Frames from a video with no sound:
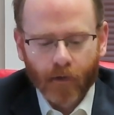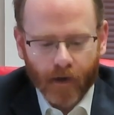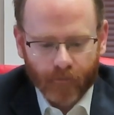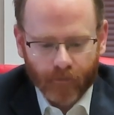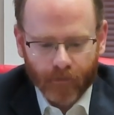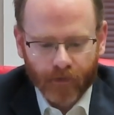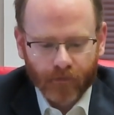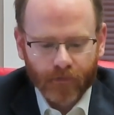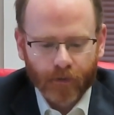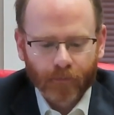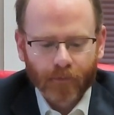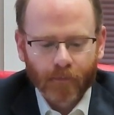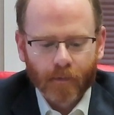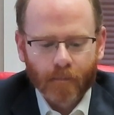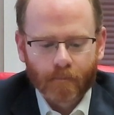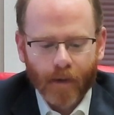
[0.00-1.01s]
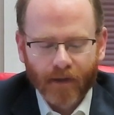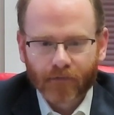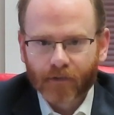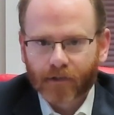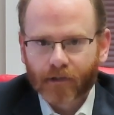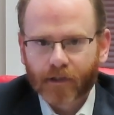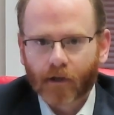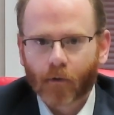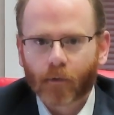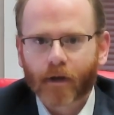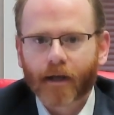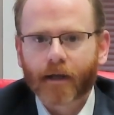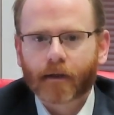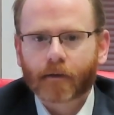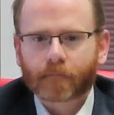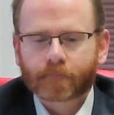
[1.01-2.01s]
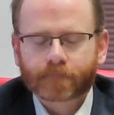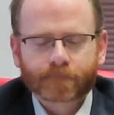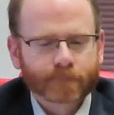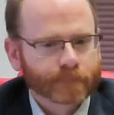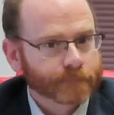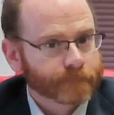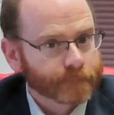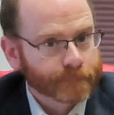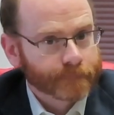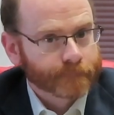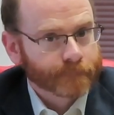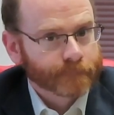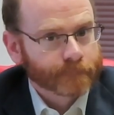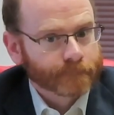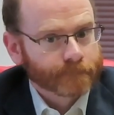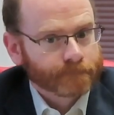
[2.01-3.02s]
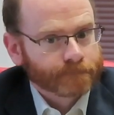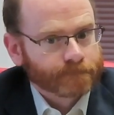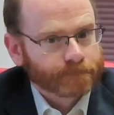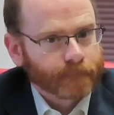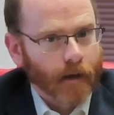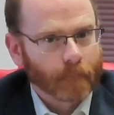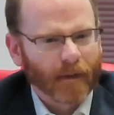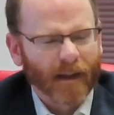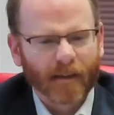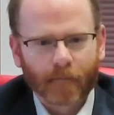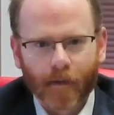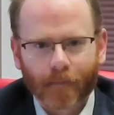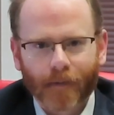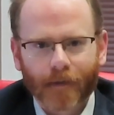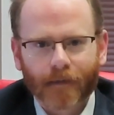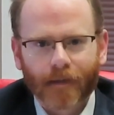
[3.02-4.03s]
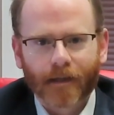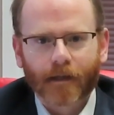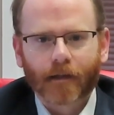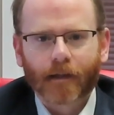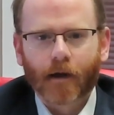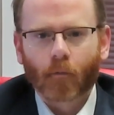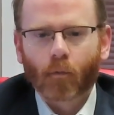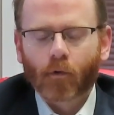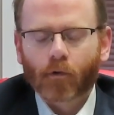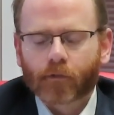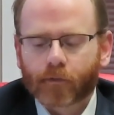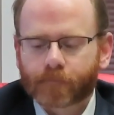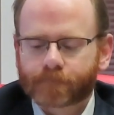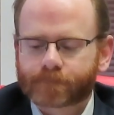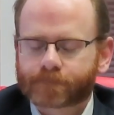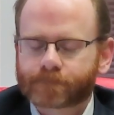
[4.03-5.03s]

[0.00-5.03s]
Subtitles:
everything seems to be basically okay. I'm not like a lot worse.